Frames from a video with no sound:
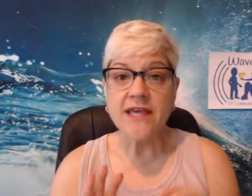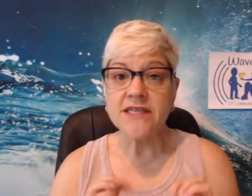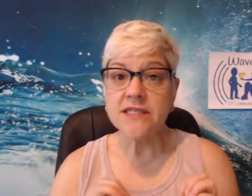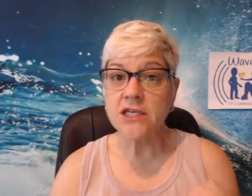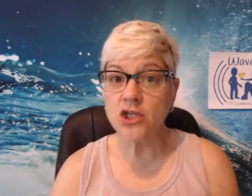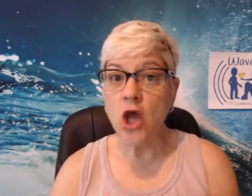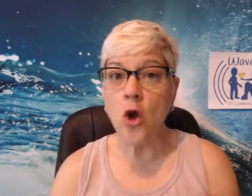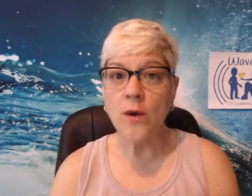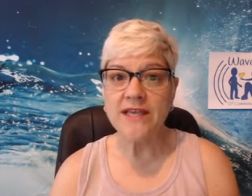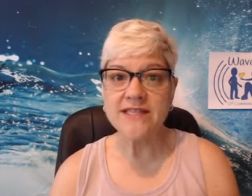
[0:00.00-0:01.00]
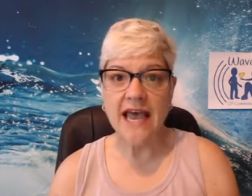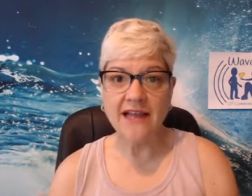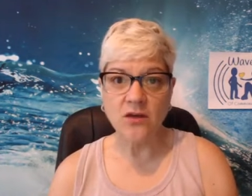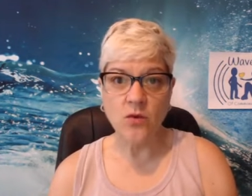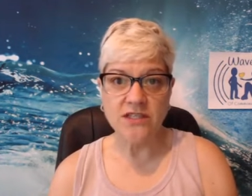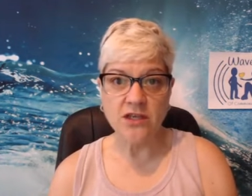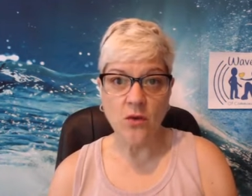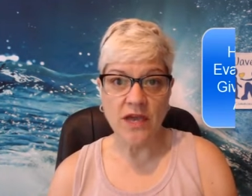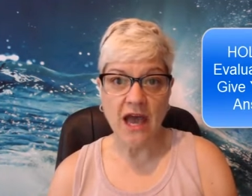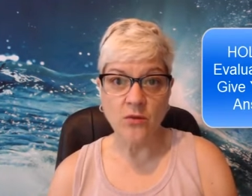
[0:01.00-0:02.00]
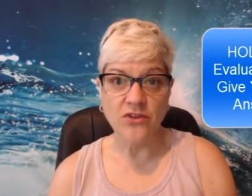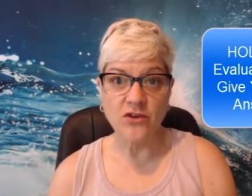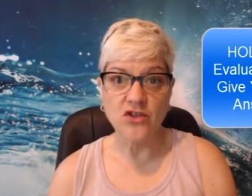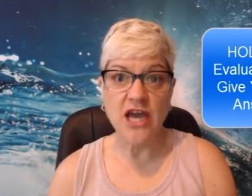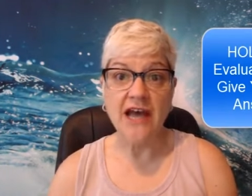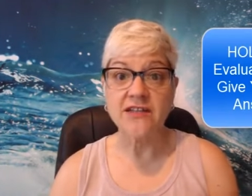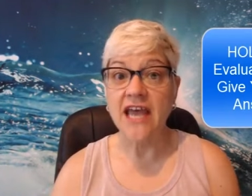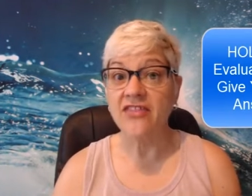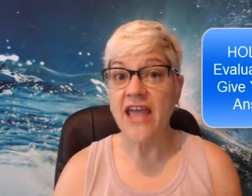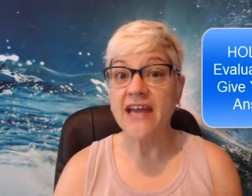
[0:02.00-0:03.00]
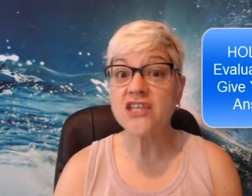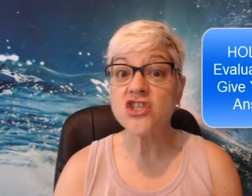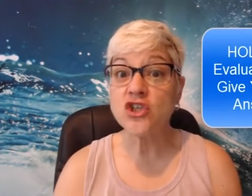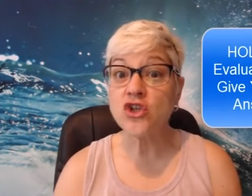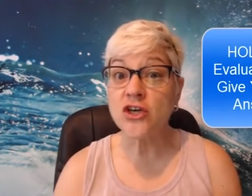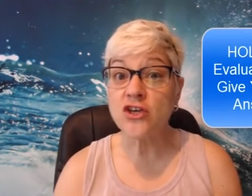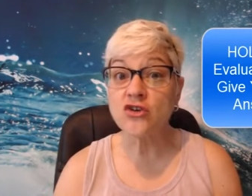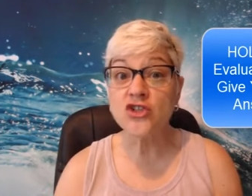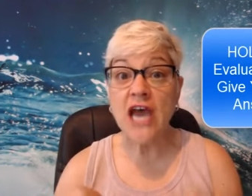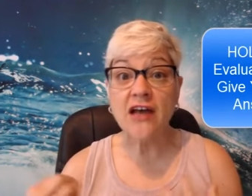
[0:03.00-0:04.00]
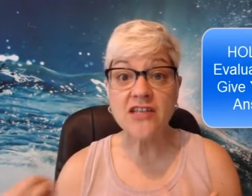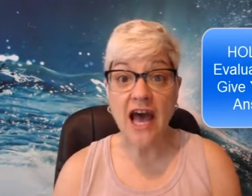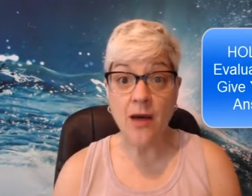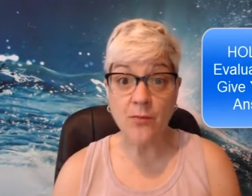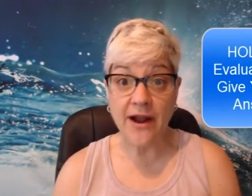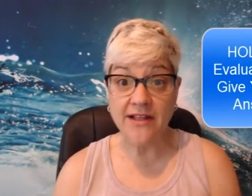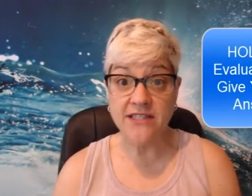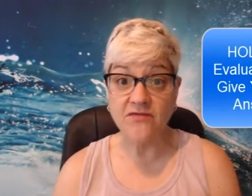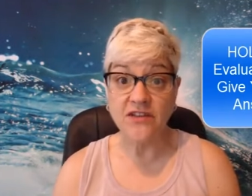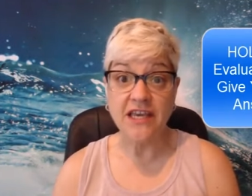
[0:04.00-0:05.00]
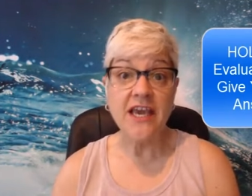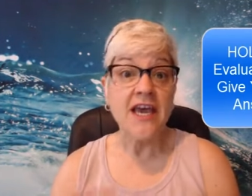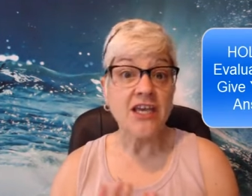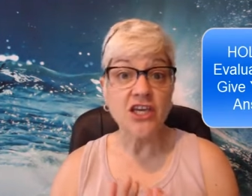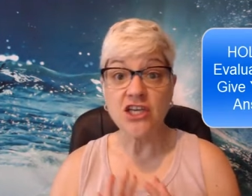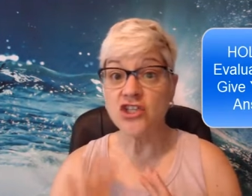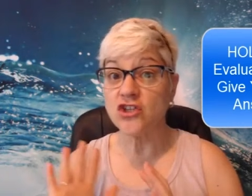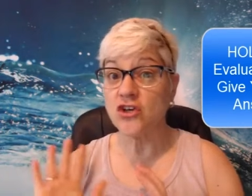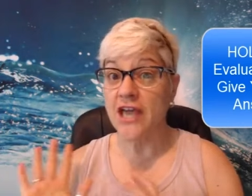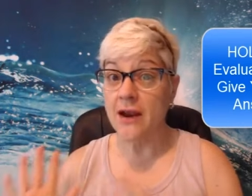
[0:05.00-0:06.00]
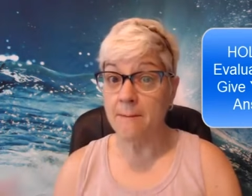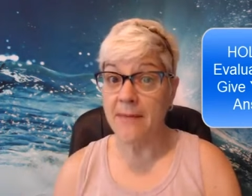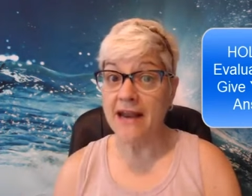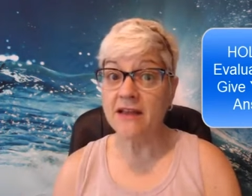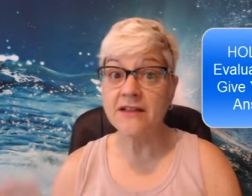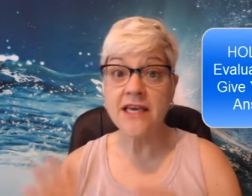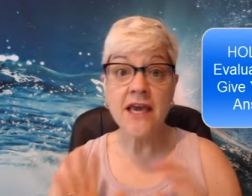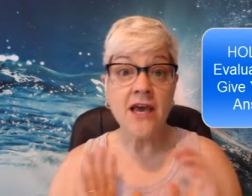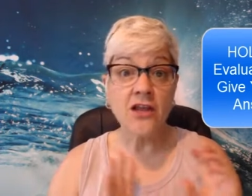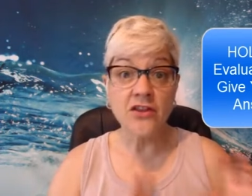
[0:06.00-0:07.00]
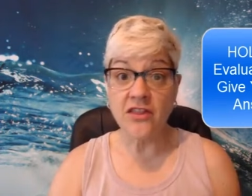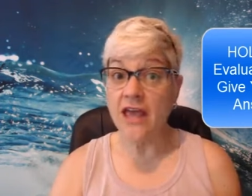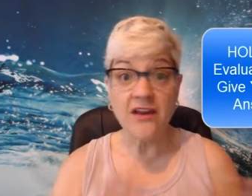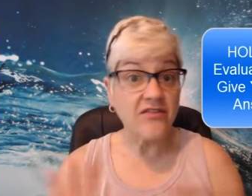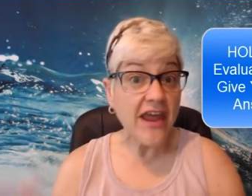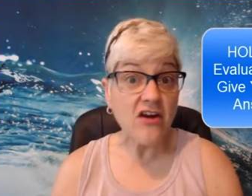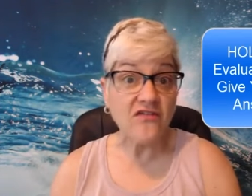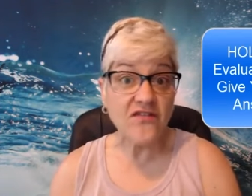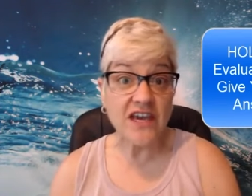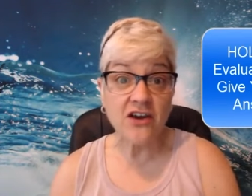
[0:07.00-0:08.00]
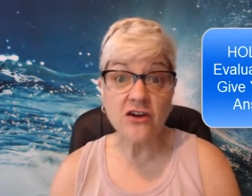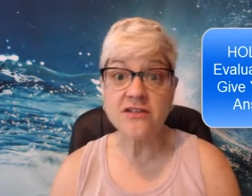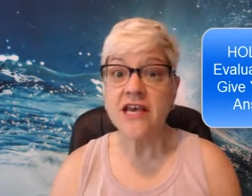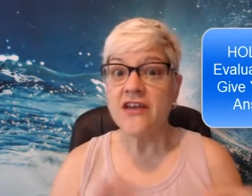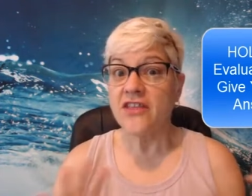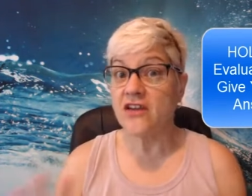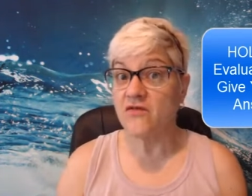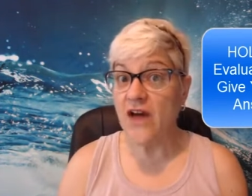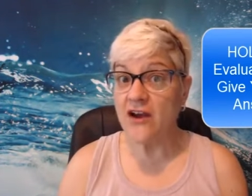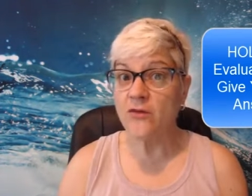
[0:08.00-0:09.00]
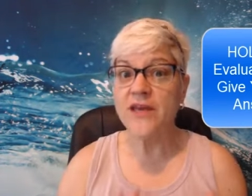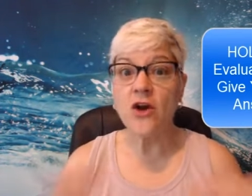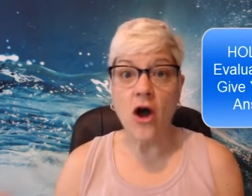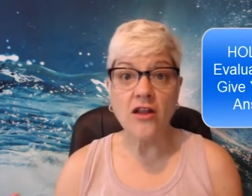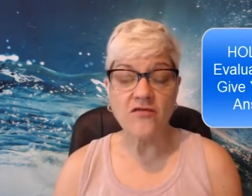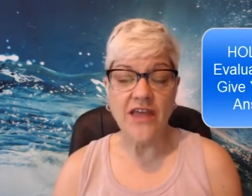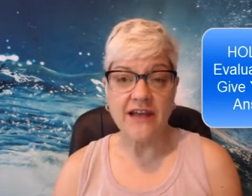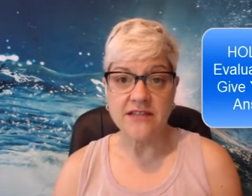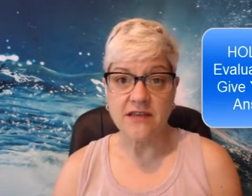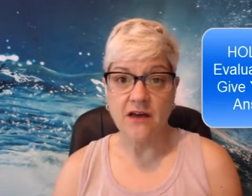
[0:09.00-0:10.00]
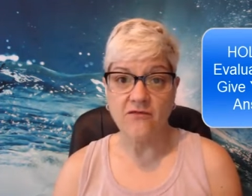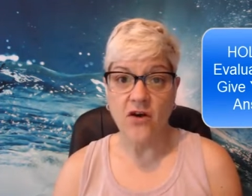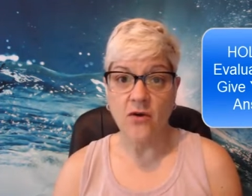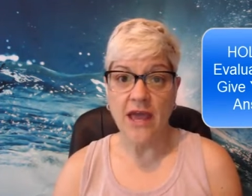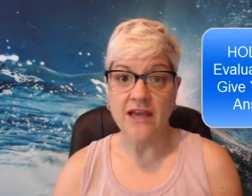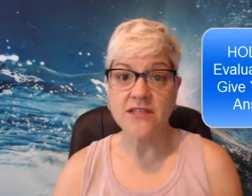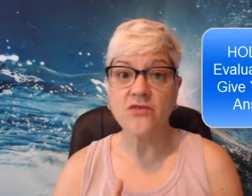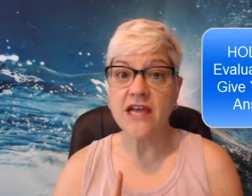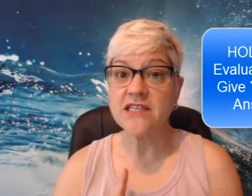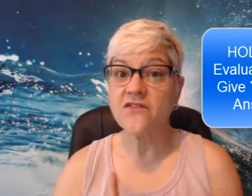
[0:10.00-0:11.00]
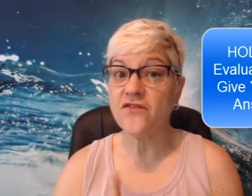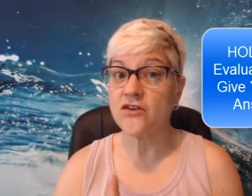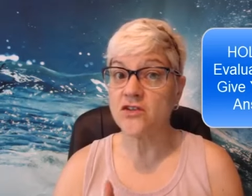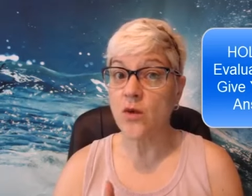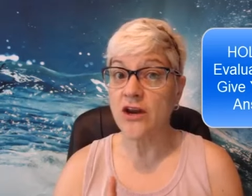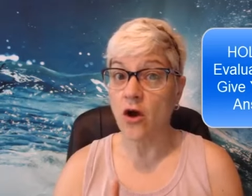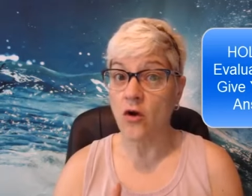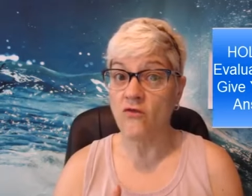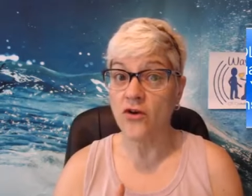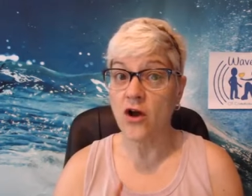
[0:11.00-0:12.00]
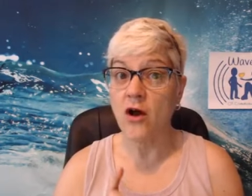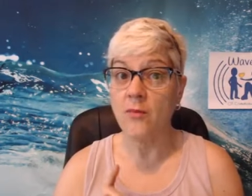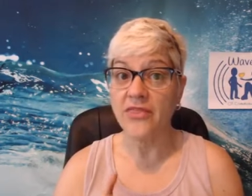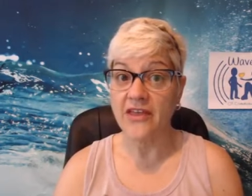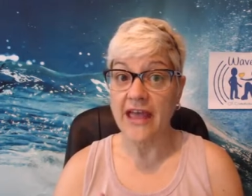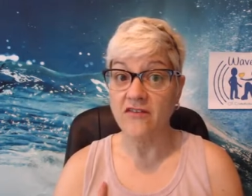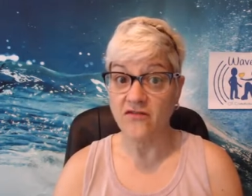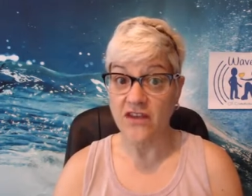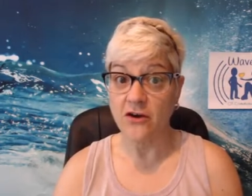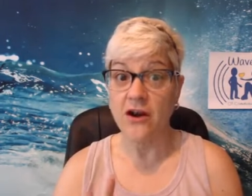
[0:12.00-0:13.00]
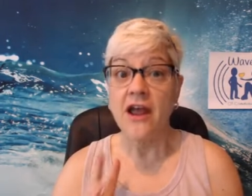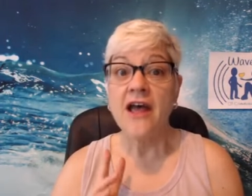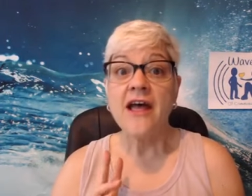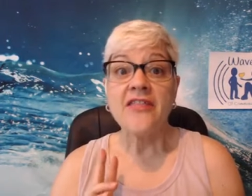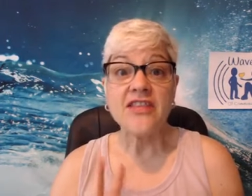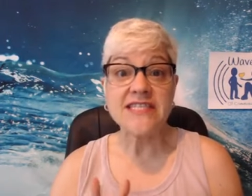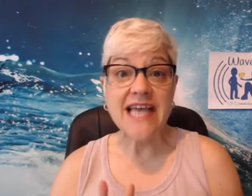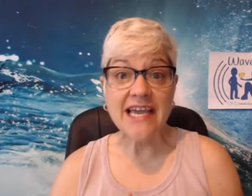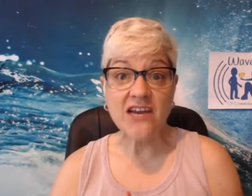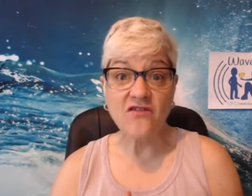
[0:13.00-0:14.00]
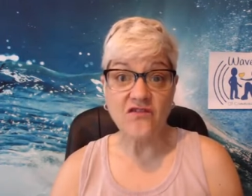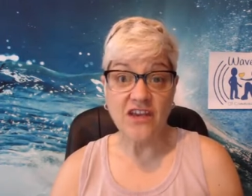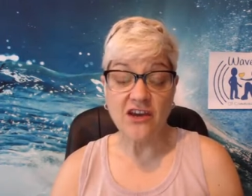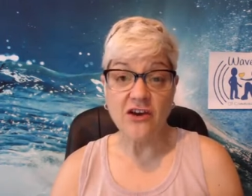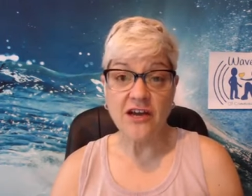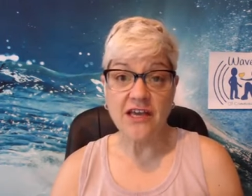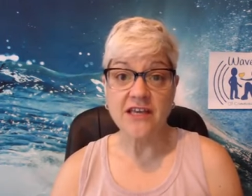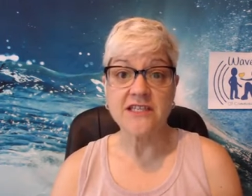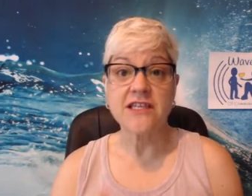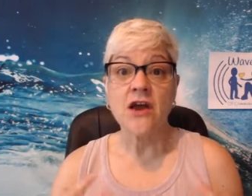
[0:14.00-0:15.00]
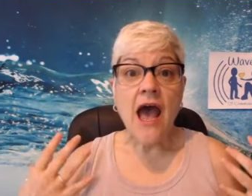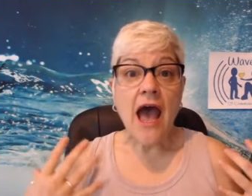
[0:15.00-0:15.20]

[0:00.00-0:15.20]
is to know exactly what's going on with your child. And that is to look at your child comprehensively. You need to look at them medically and their fears, the environment, all of that stuff. Okay, so that's the first way to overcome that fear. The second fear is